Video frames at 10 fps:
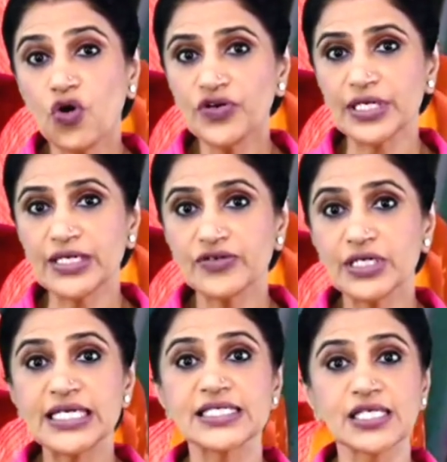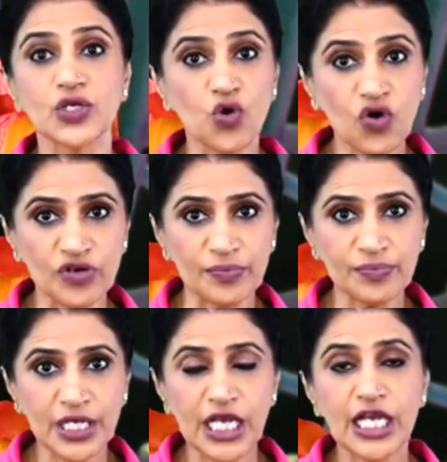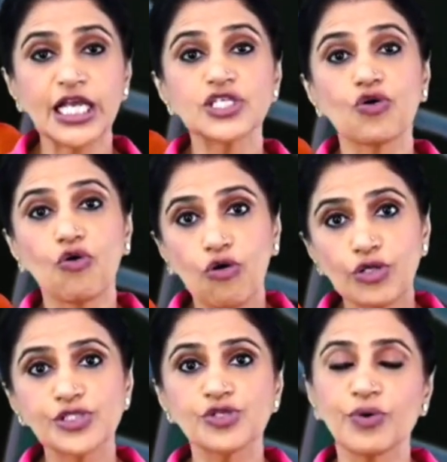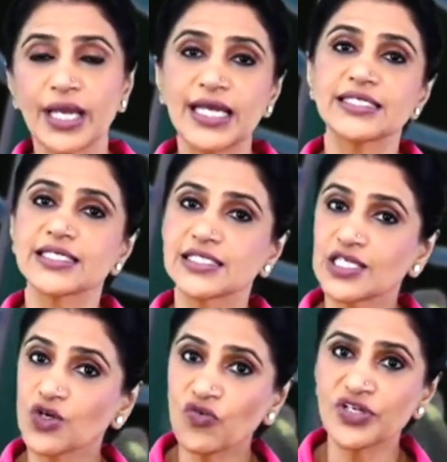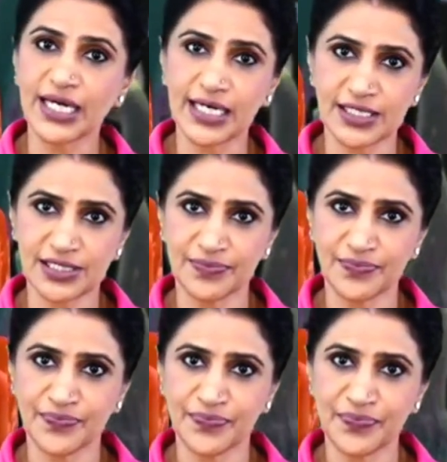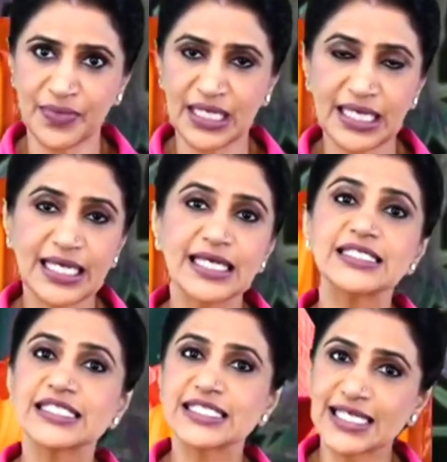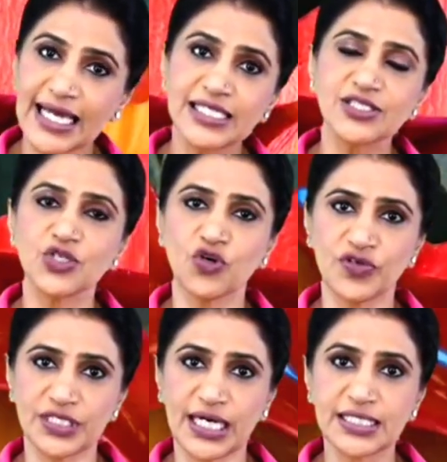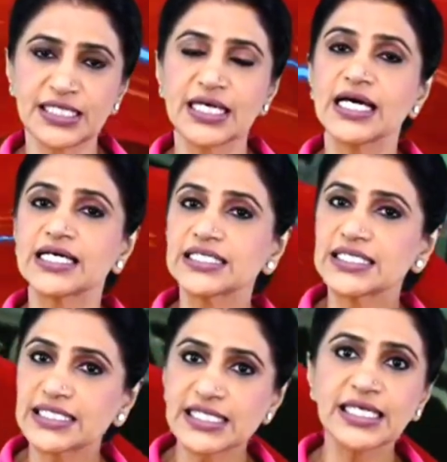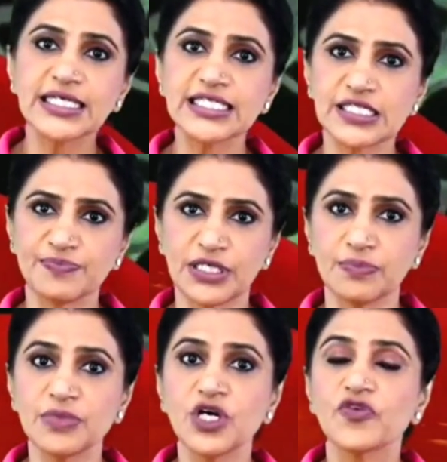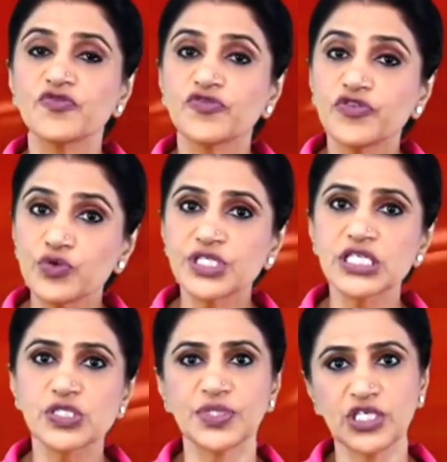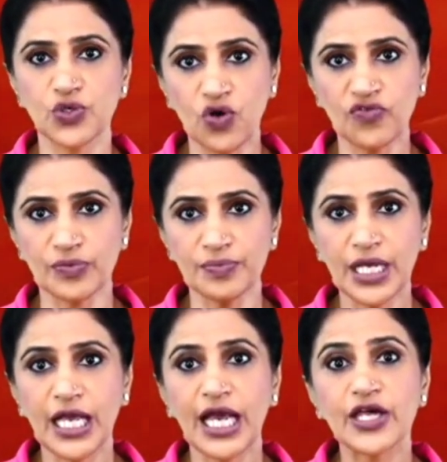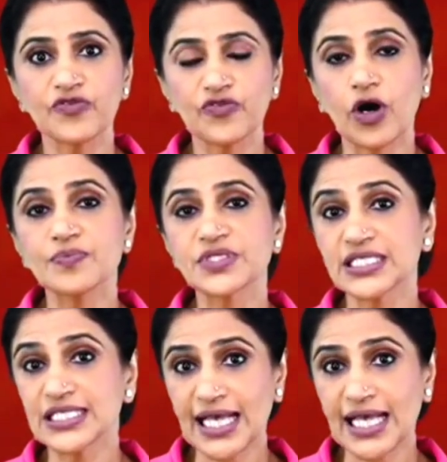ovary releases an ovum, it also enters the oviduct. Inside the oviduct, a single sperm fuses with the ovum and forms the